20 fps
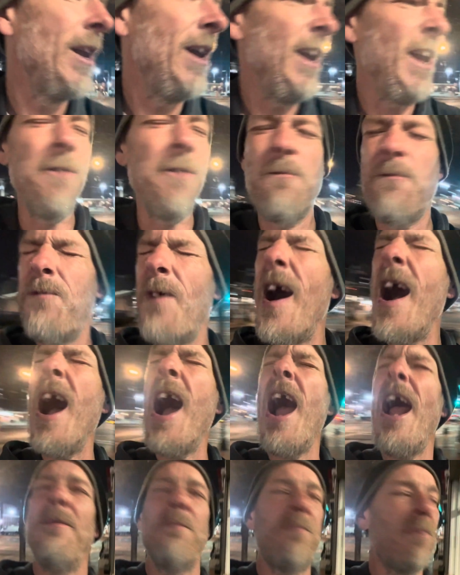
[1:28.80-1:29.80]
In
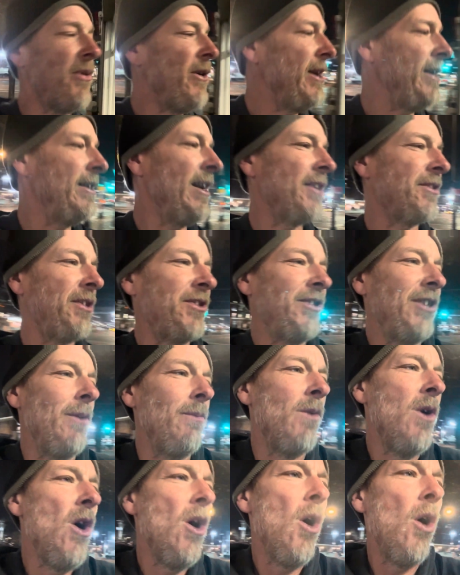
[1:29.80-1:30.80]
fine print next to
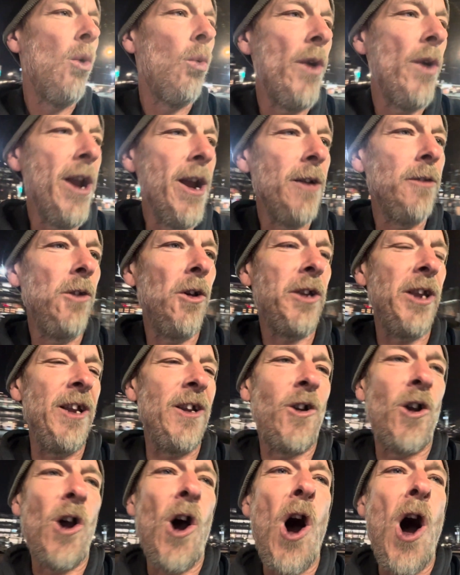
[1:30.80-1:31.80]
some weird looking
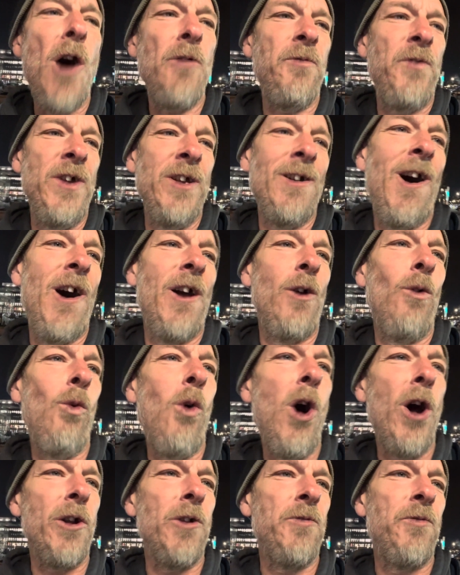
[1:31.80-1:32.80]
coffin on a
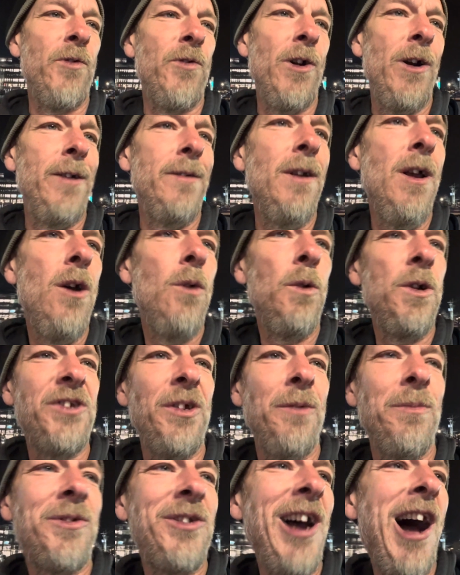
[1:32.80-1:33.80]
waterfront with
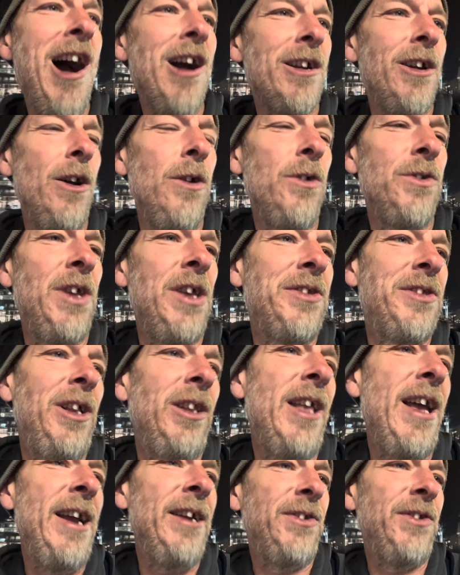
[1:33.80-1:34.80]
some tacos as the
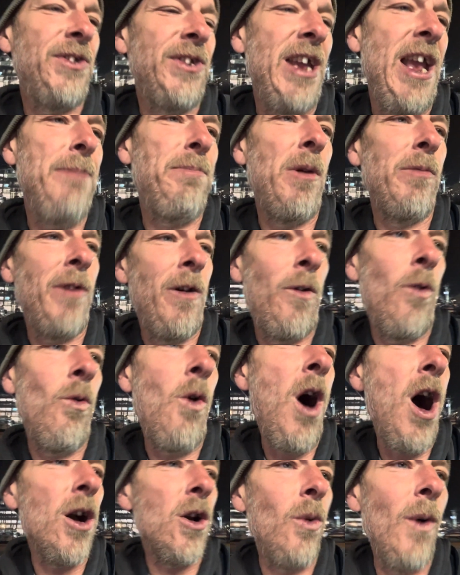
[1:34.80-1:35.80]
landscape above a
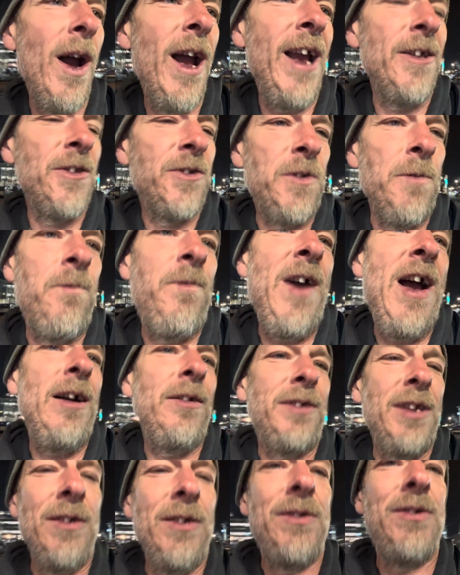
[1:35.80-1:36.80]
walkway and some
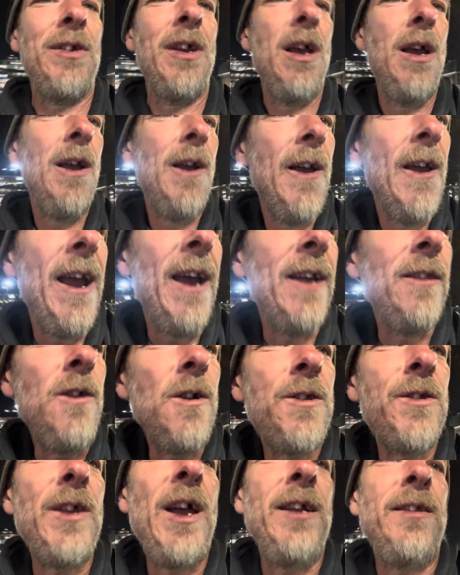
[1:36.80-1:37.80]
fountains. It
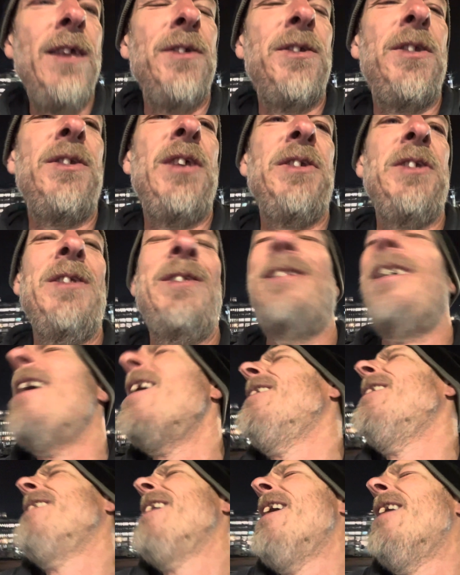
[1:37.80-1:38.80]
looks like this. It says in
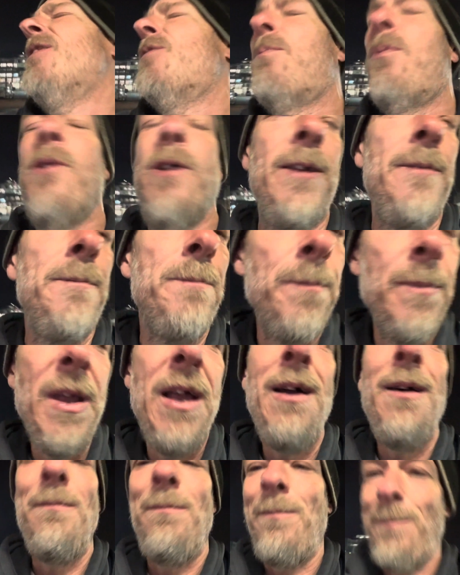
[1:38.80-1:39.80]
tiny ass print,
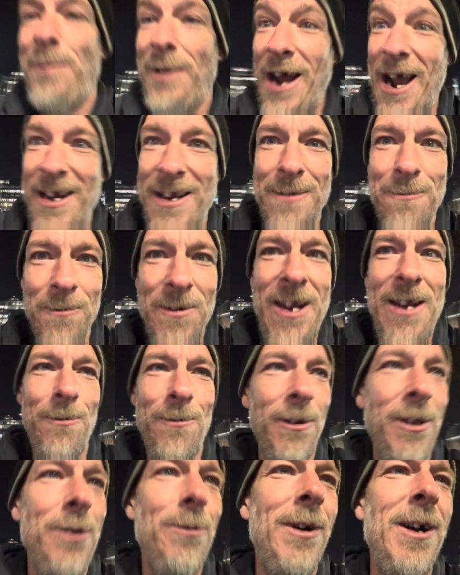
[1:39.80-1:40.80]
but I can read
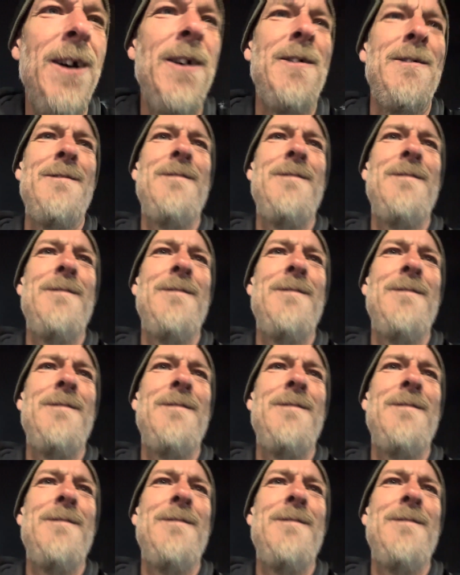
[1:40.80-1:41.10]
really well.